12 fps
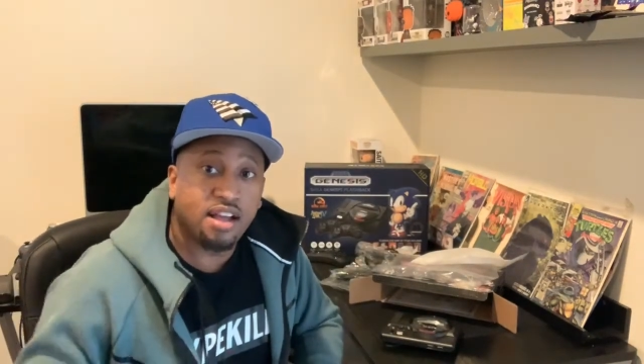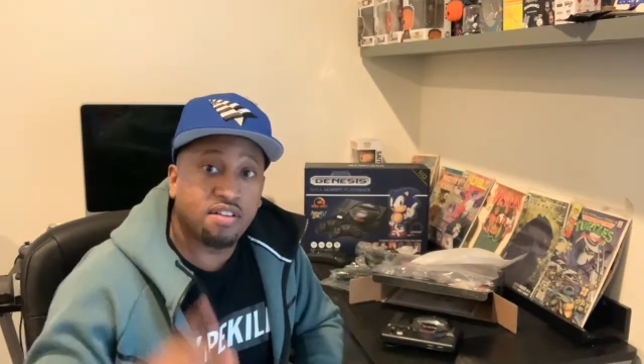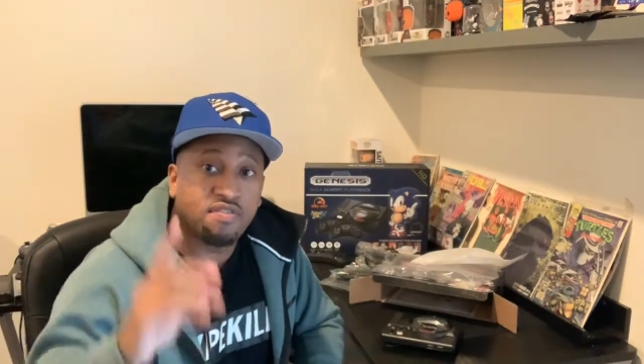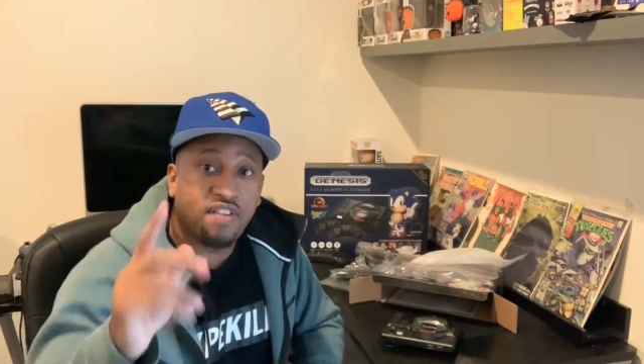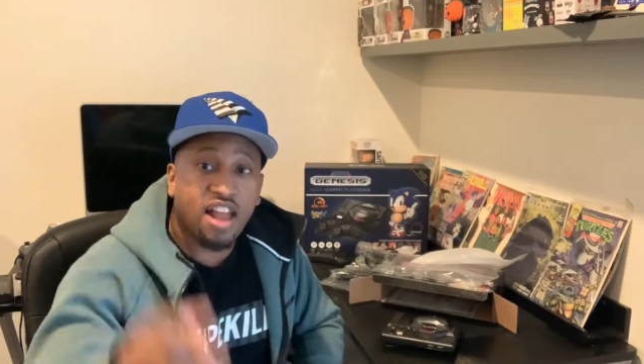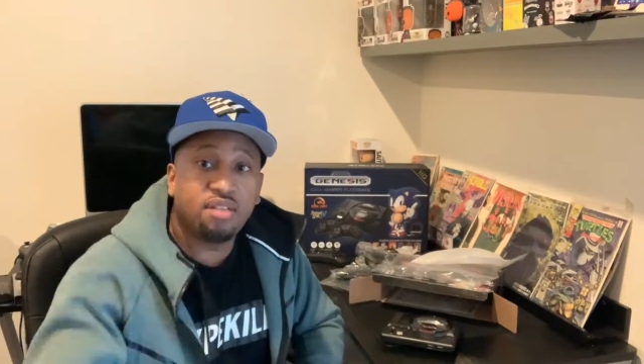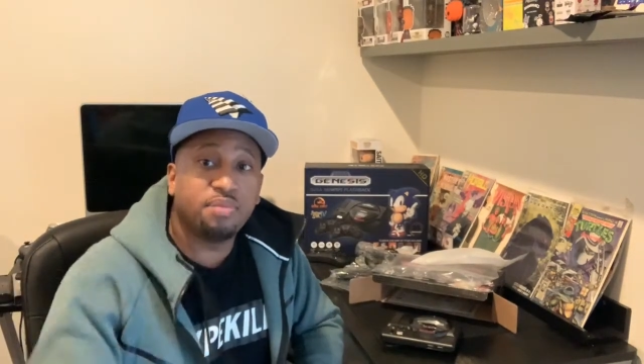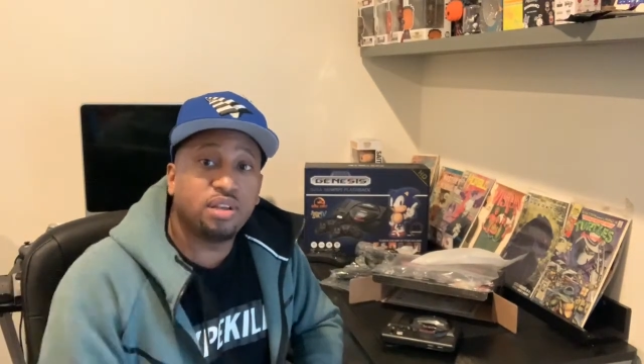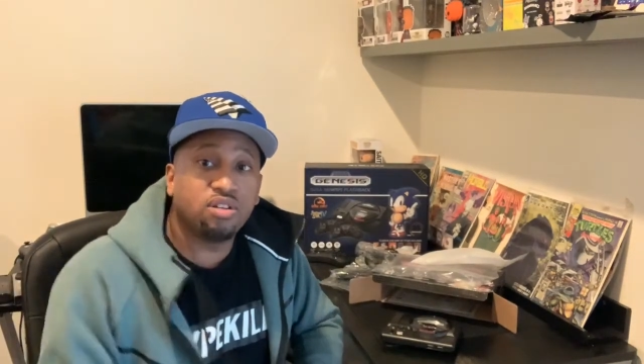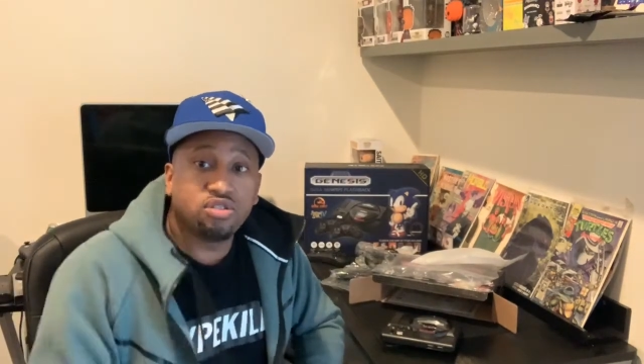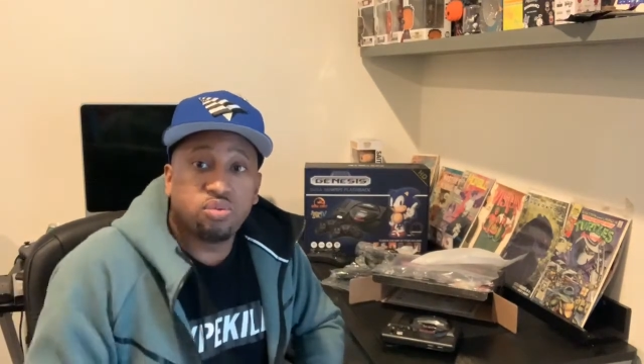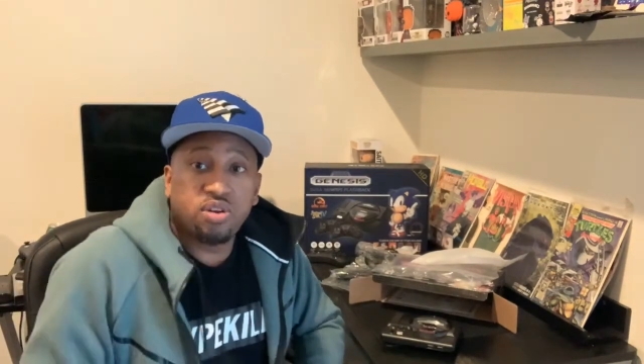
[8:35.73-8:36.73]
Follow me
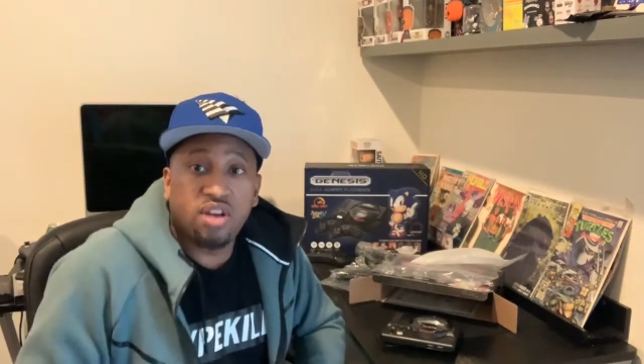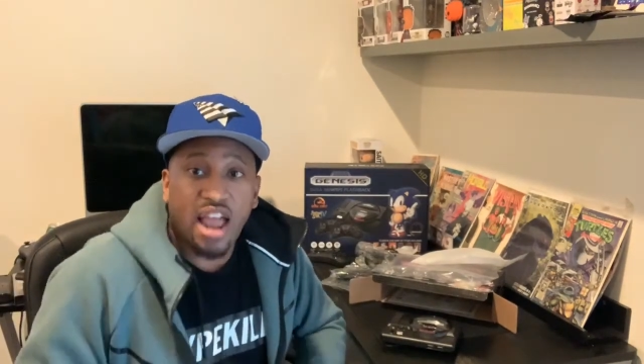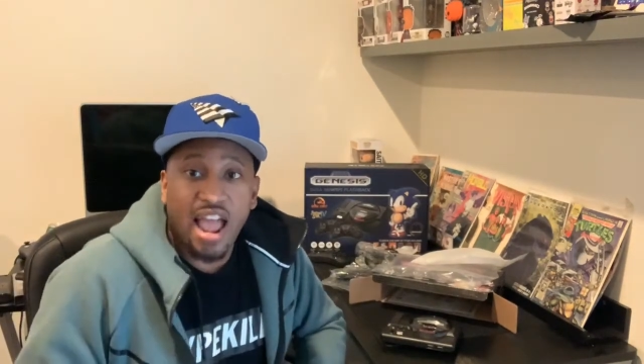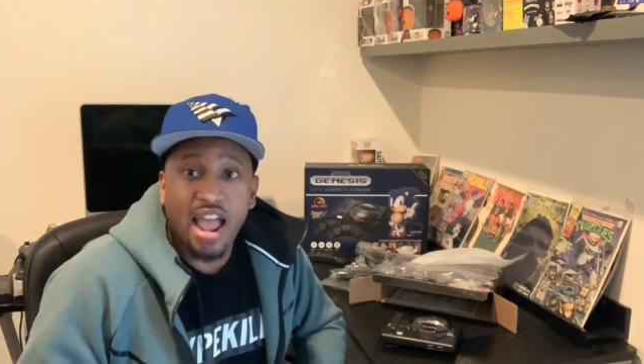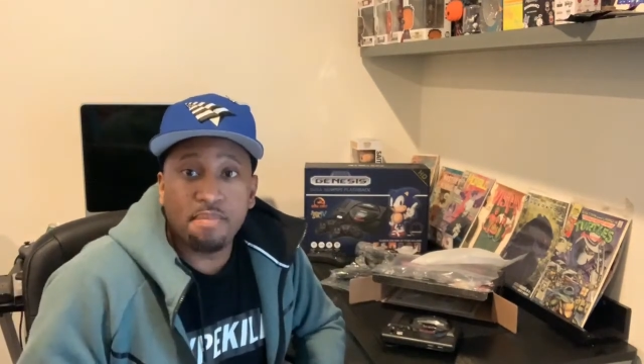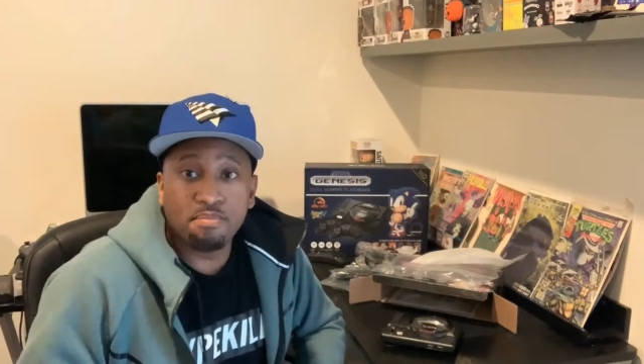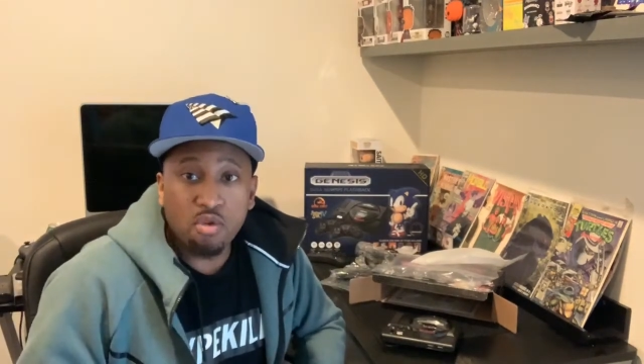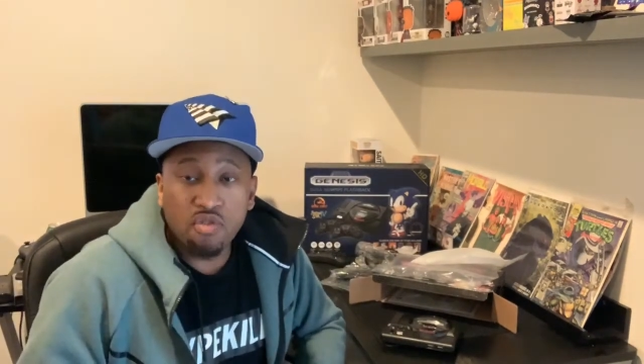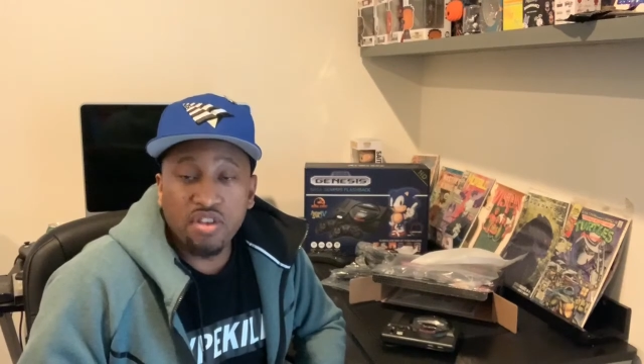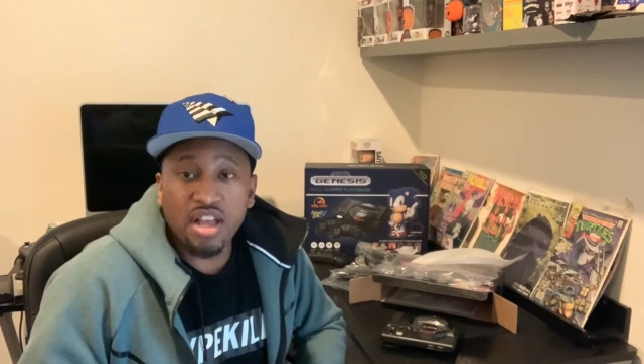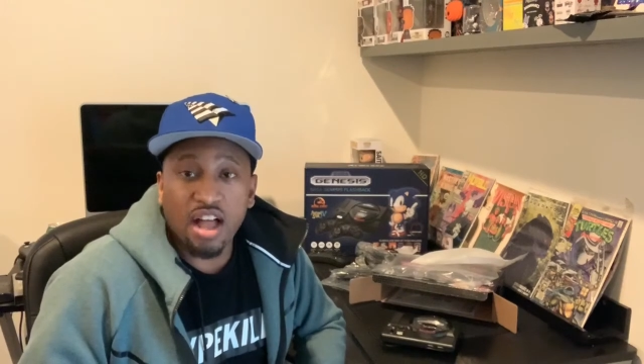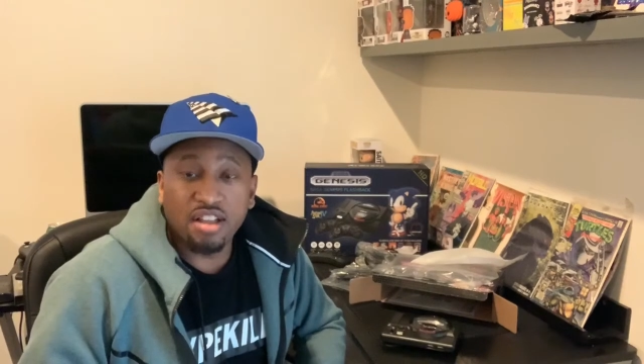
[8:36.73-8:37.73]
on Twitter at
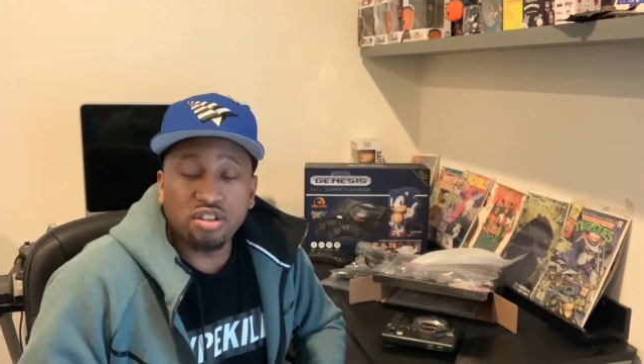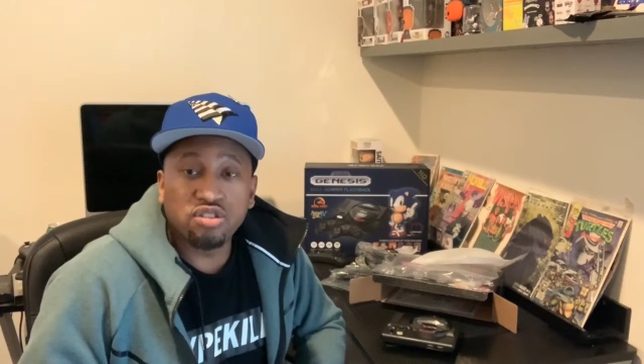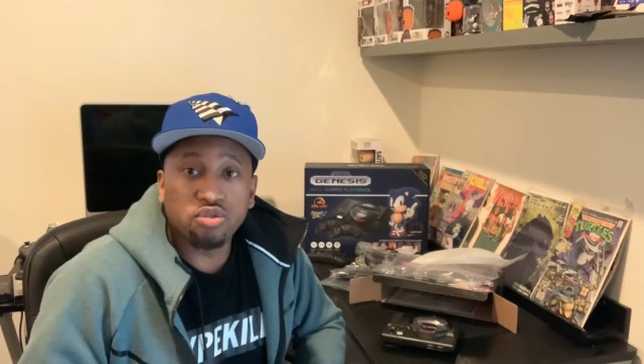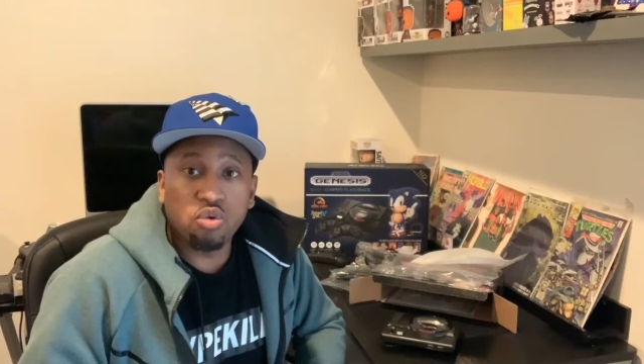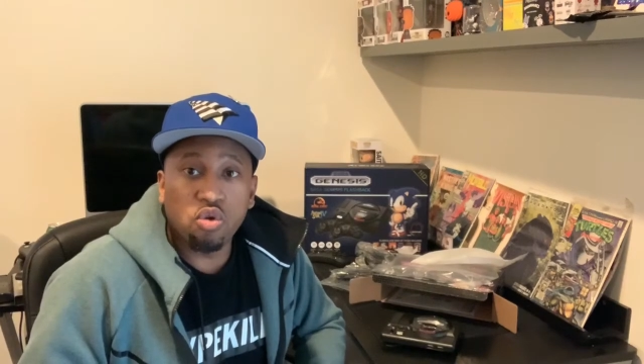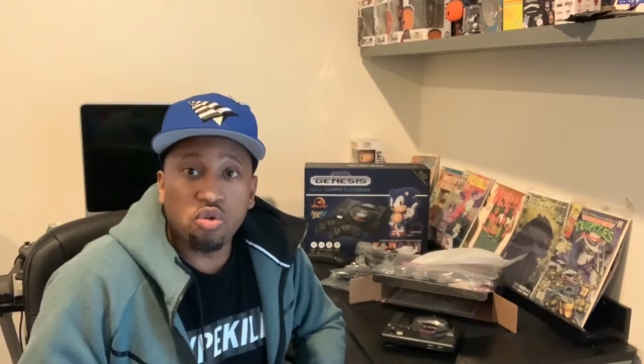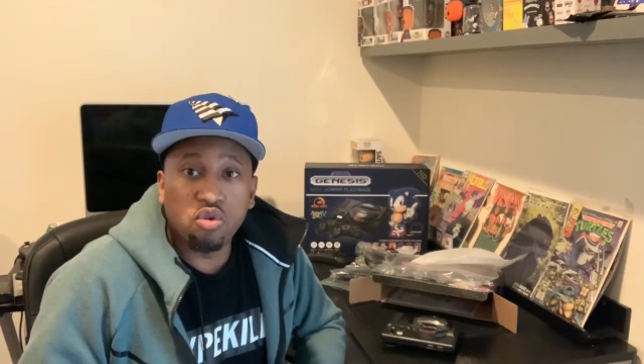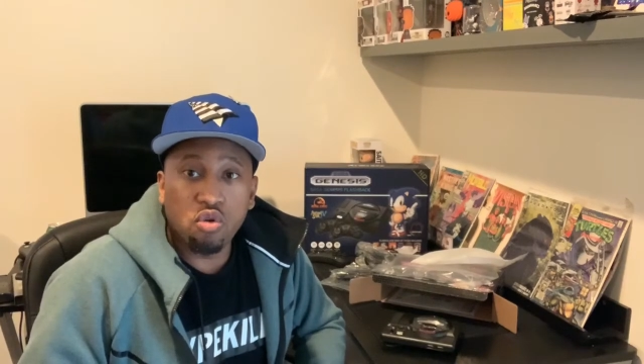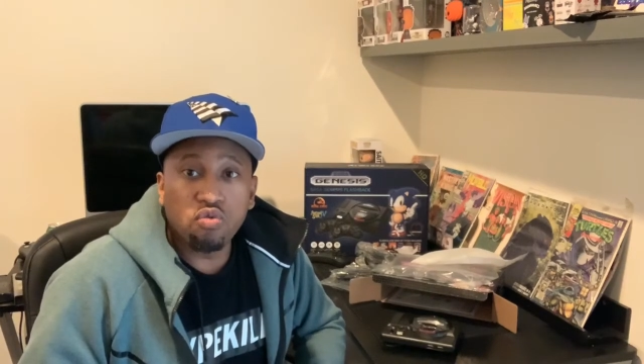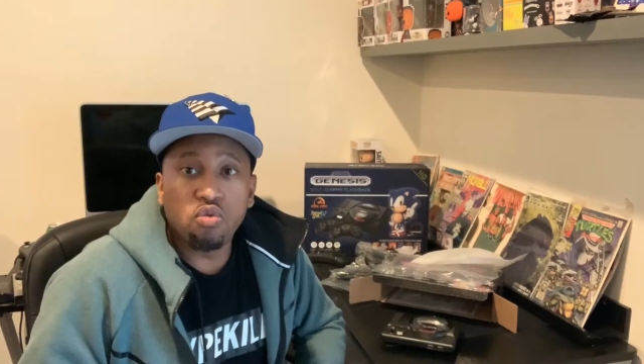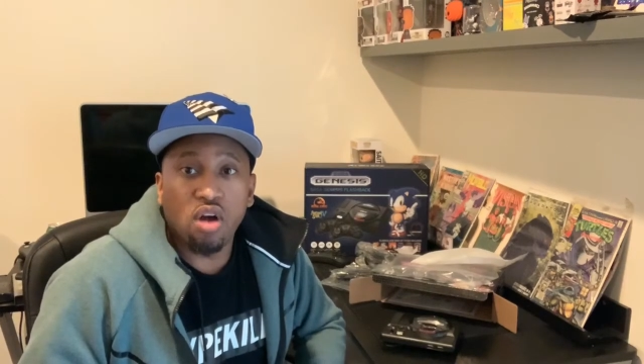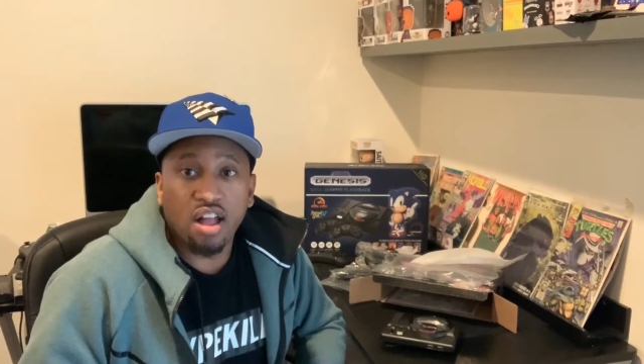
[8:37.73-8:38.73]

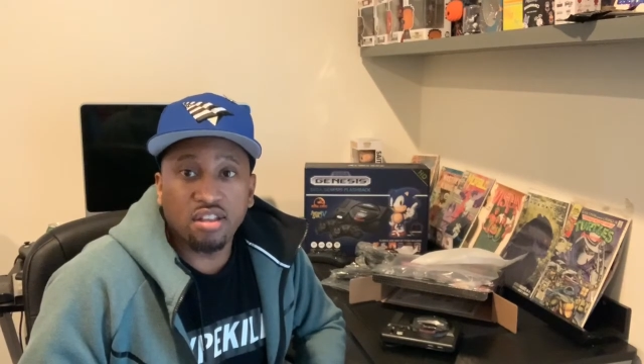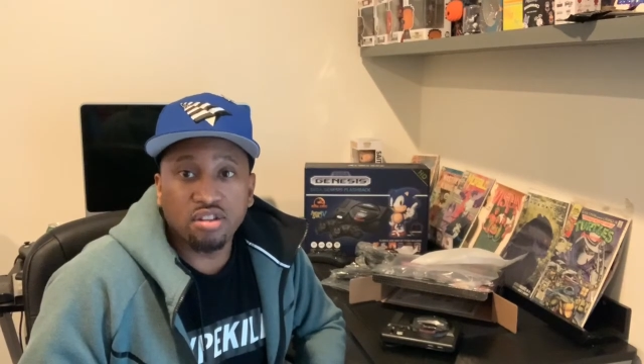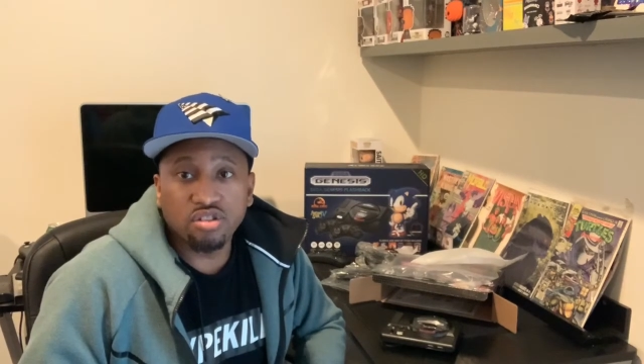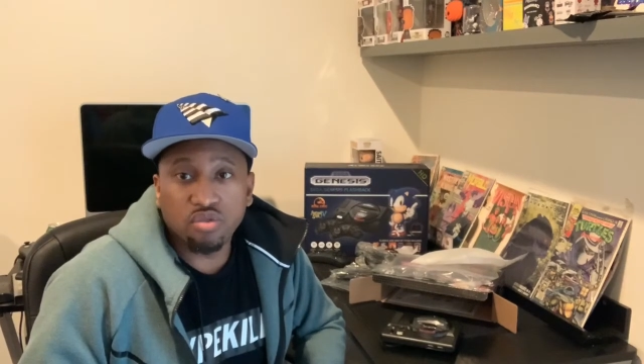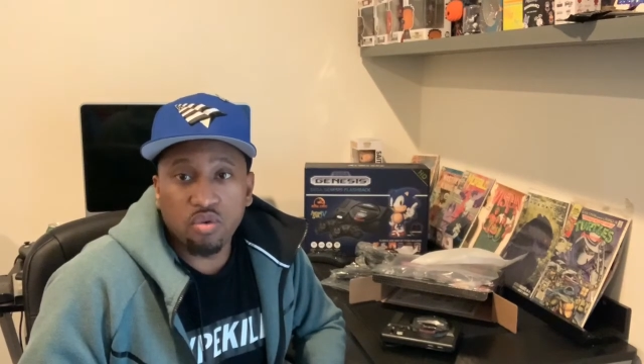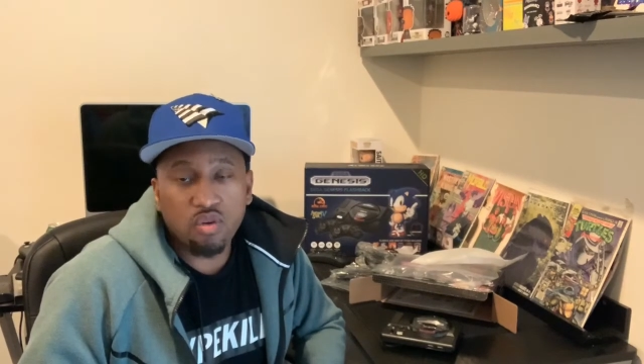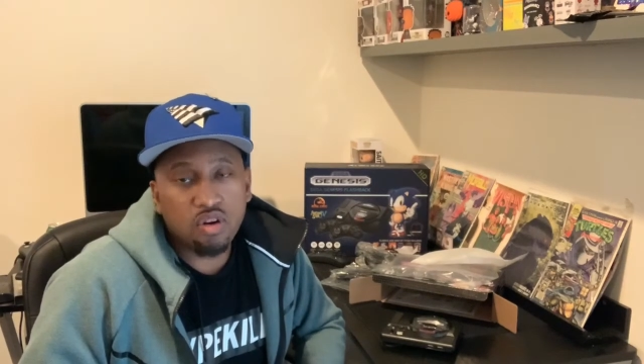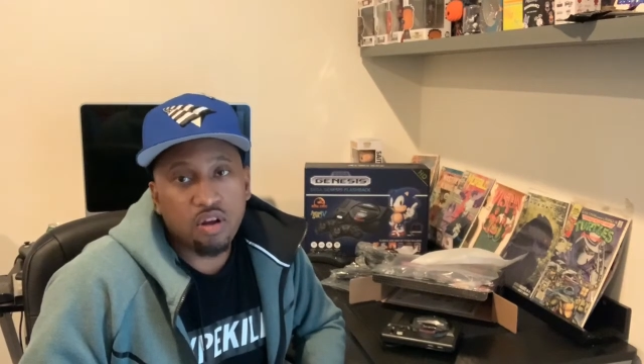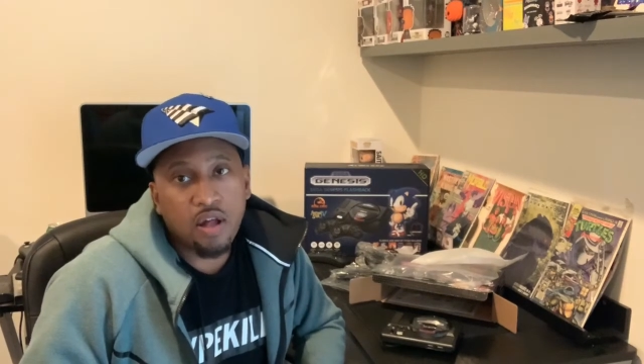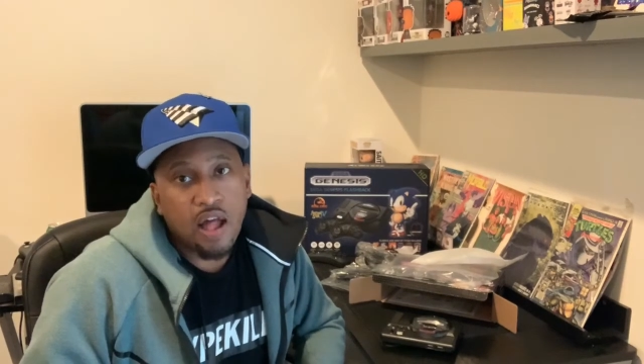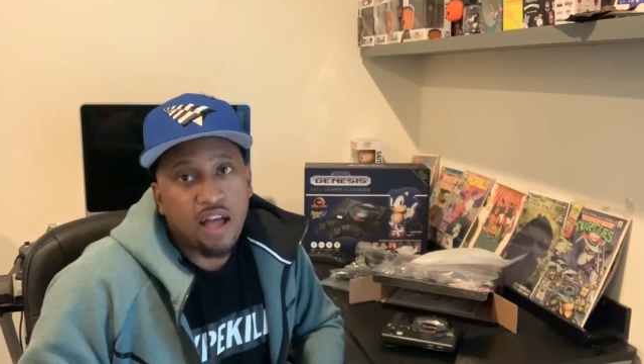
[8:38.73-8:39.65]
movie_guru_.